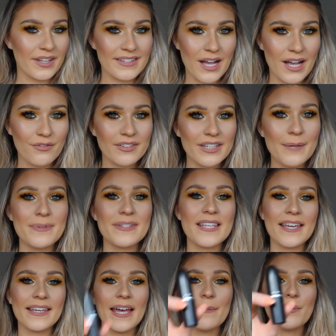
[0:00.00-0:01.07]
Now for
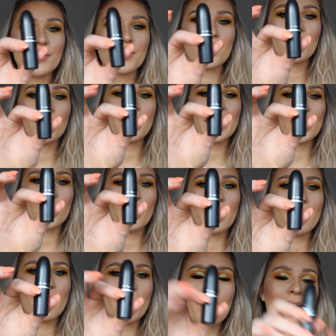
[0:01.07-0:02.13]
lipstick, I'm going to go in
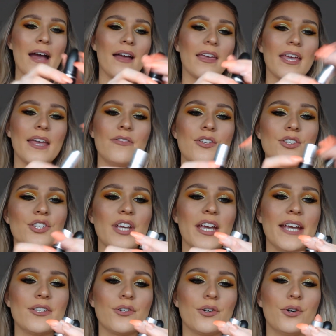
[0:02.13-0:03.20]
with MAC in the
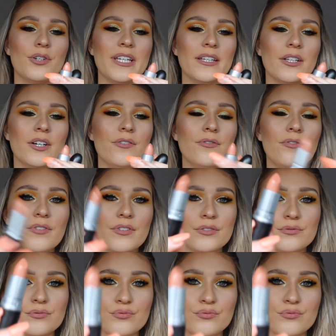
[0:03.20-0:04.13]
shade Honey Love.